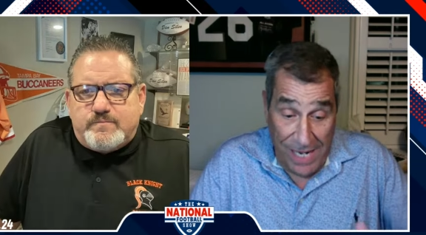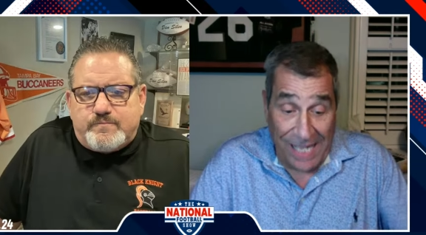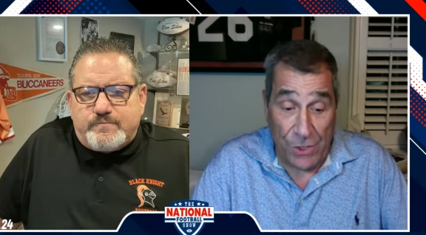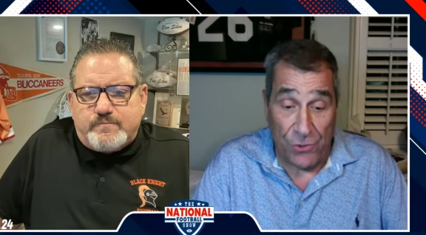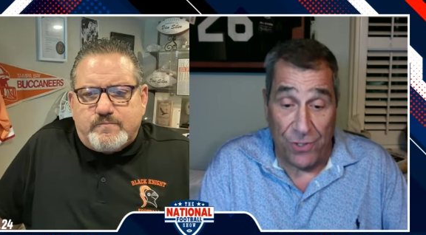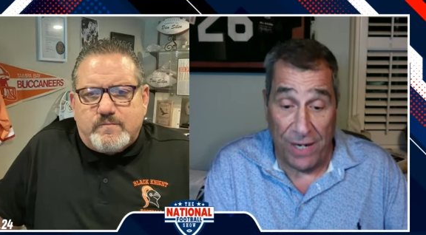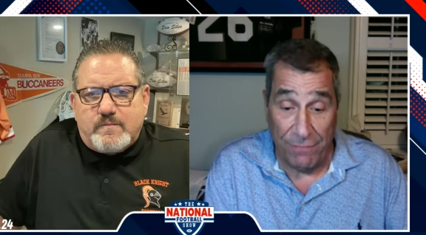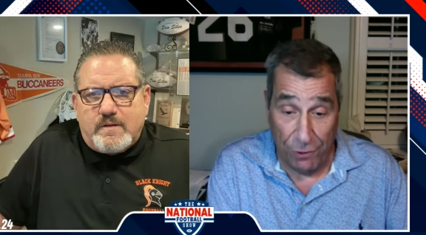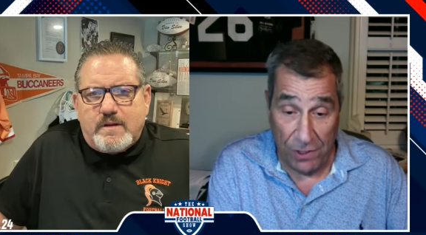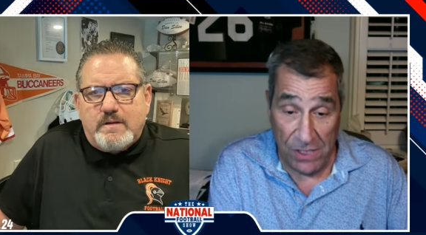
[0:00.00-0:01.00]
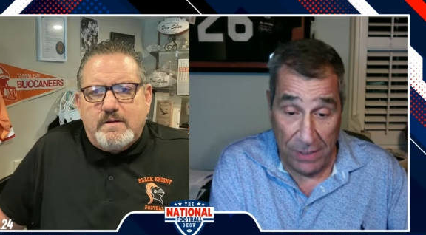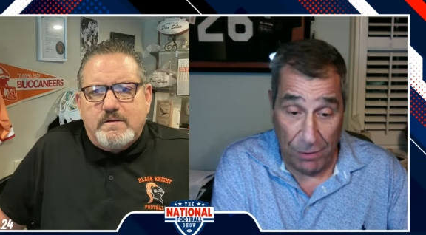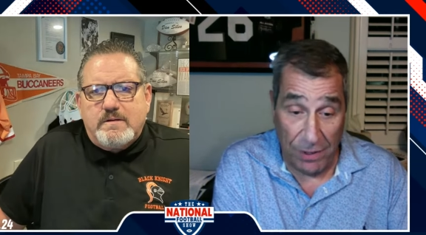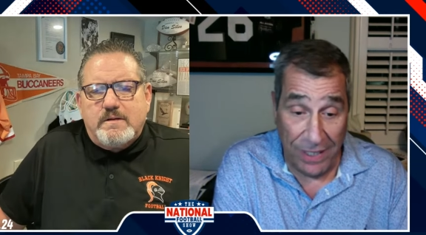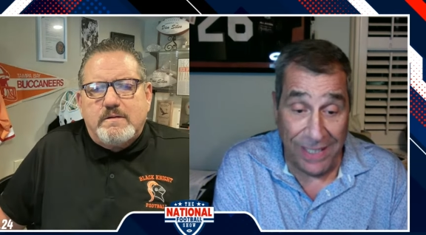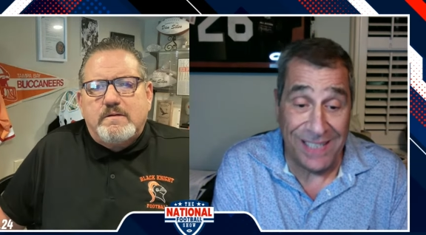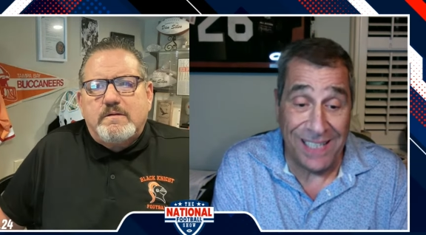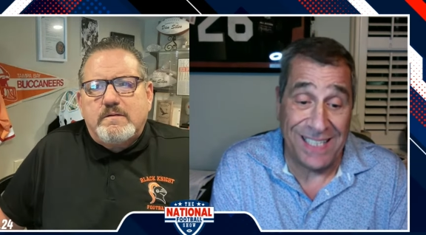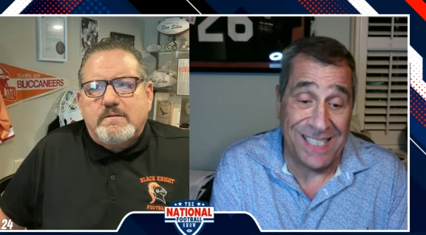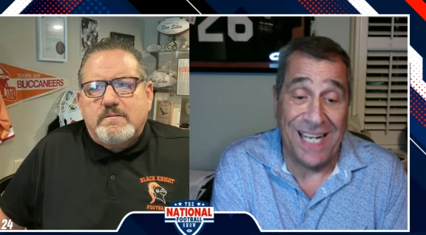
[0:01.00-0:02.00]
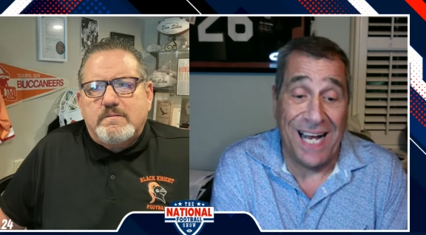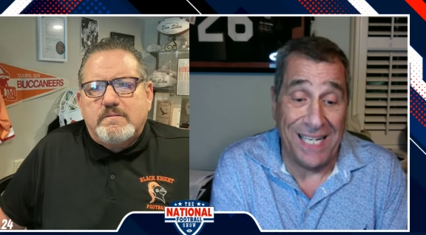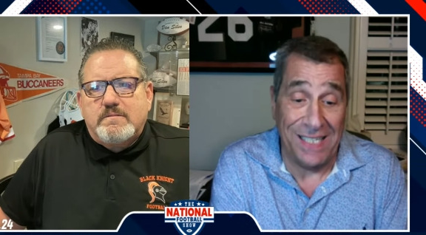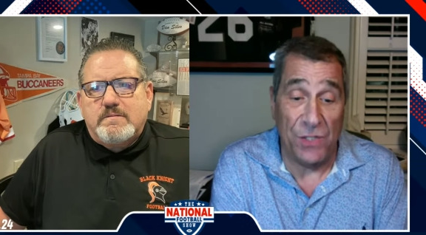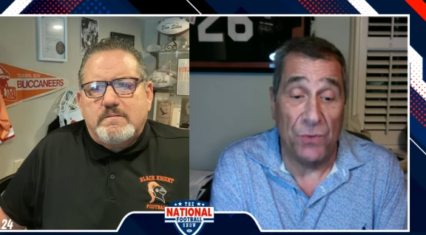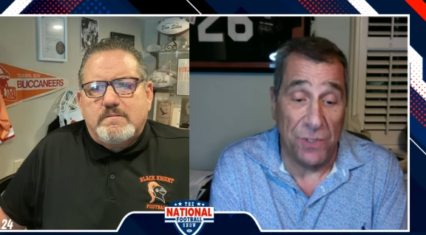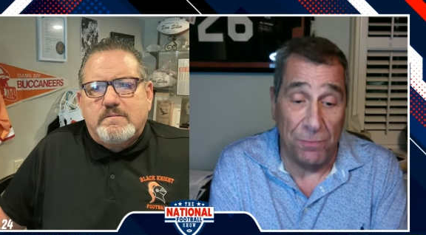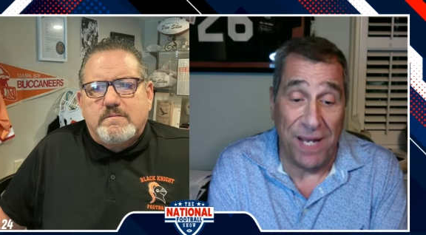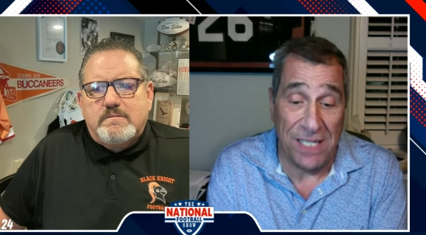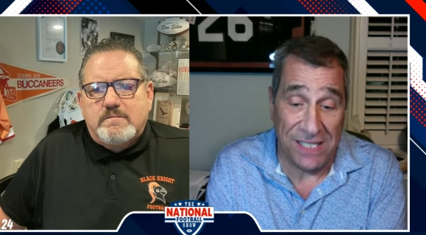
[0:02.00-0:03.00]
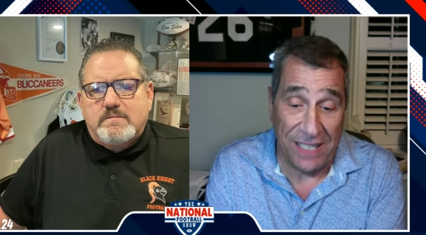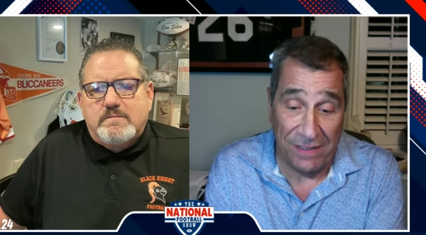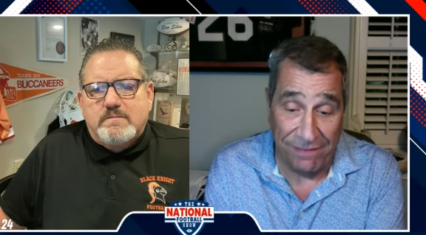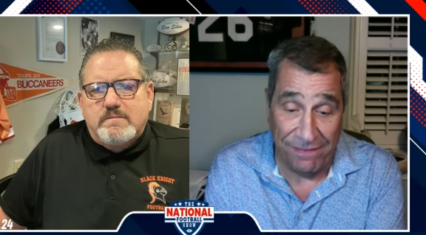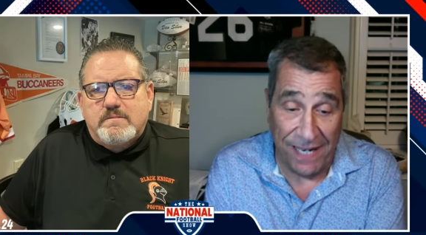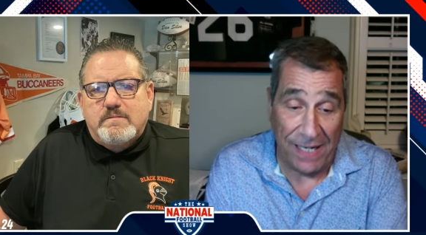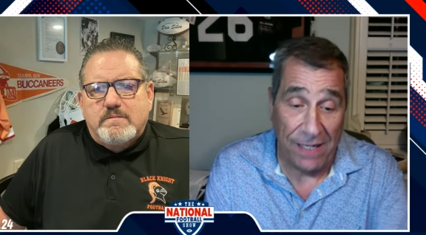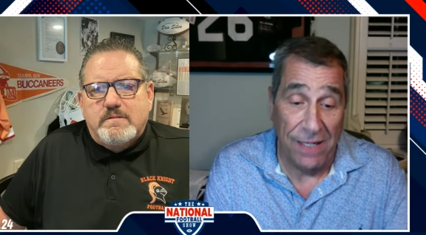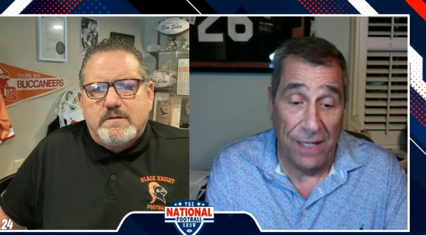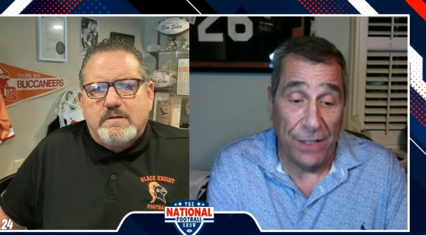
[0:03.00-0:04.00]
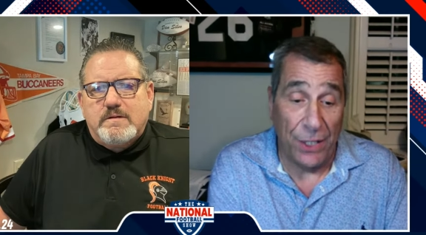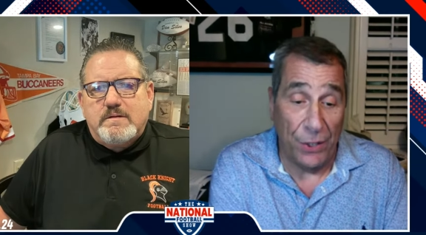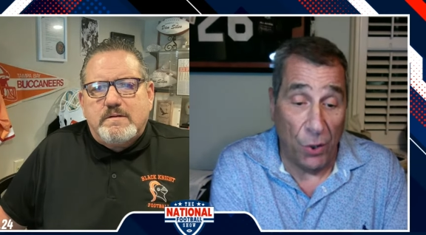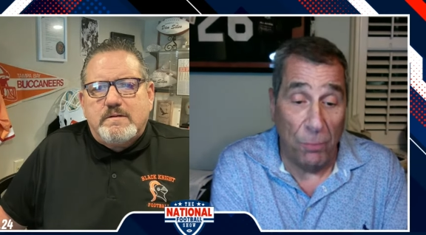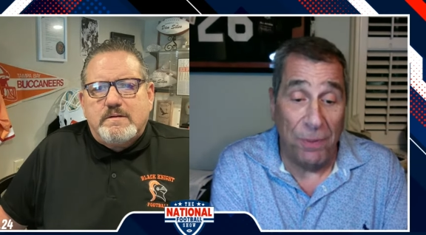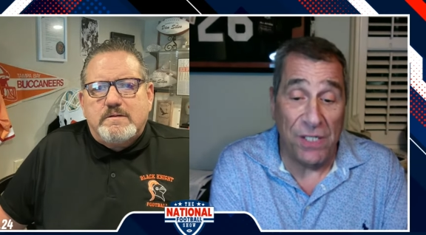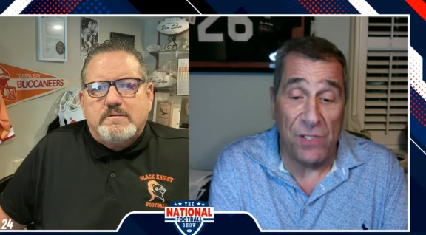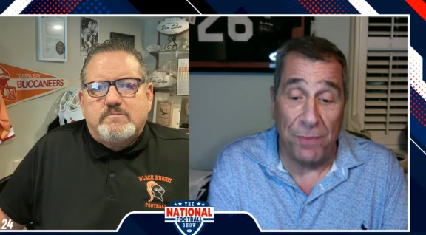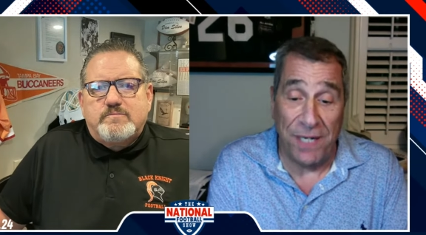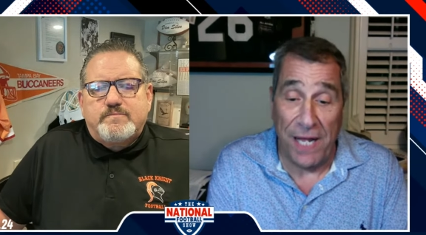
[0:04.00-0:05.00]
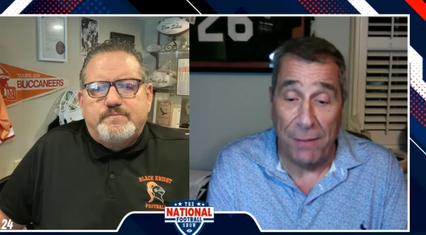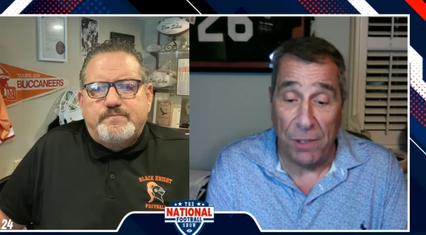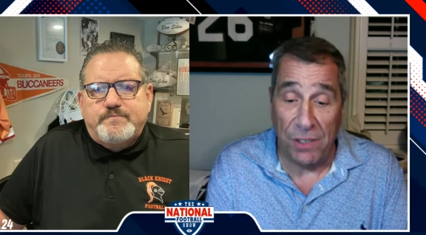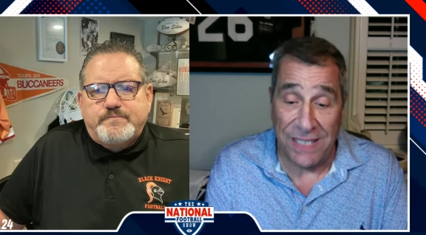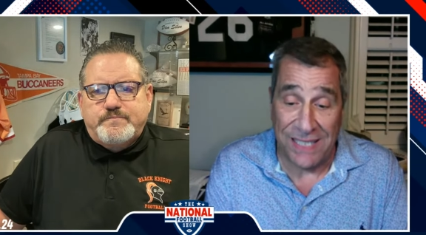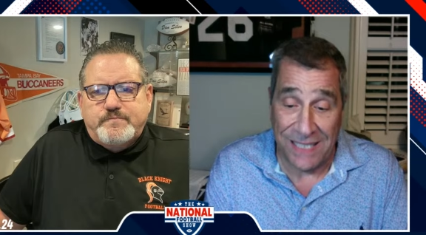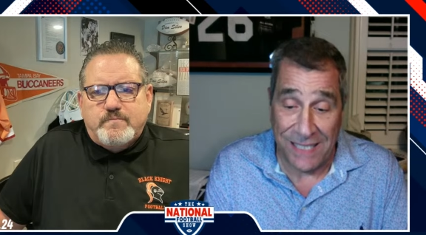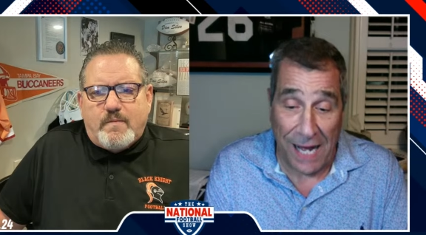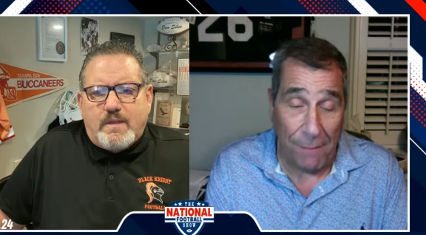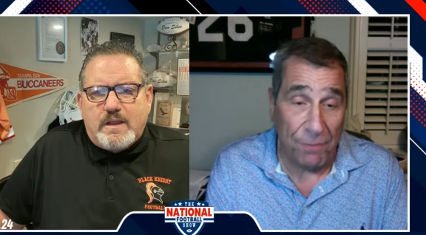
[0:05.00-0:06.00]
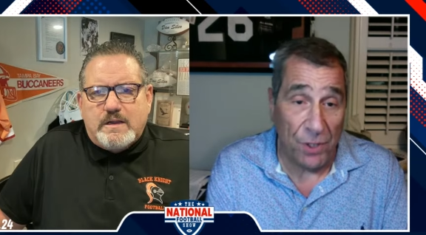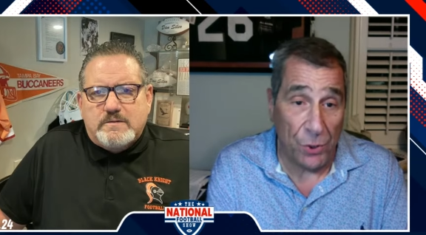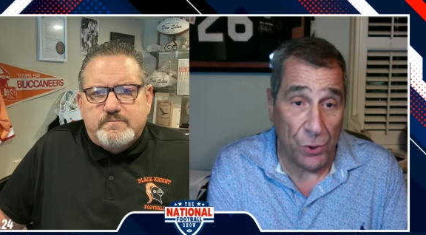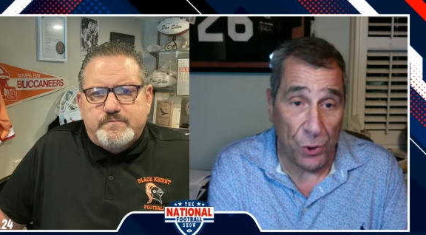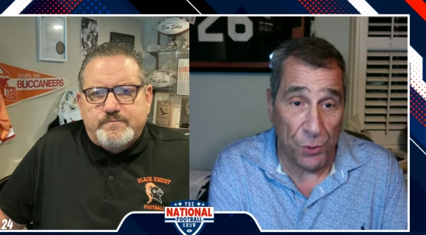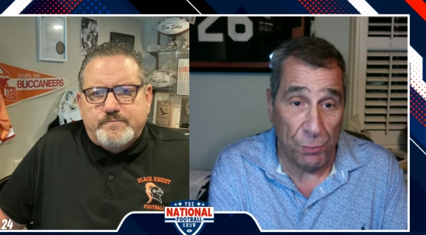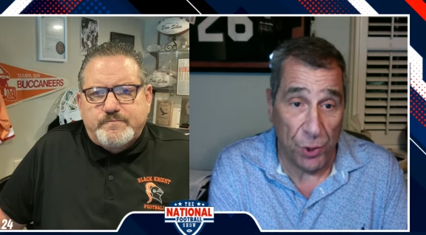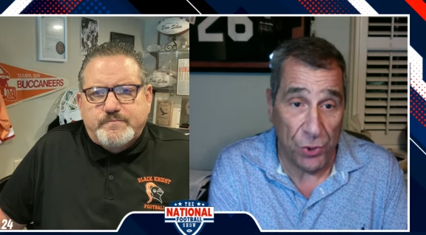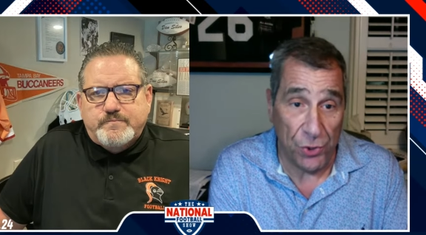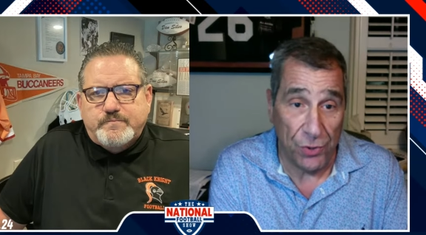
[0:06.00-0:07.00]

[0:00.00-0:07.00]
Speaker 1: yesterday, for example, the analytics guidance was based on the fact that nobody's been able to stop the tush push.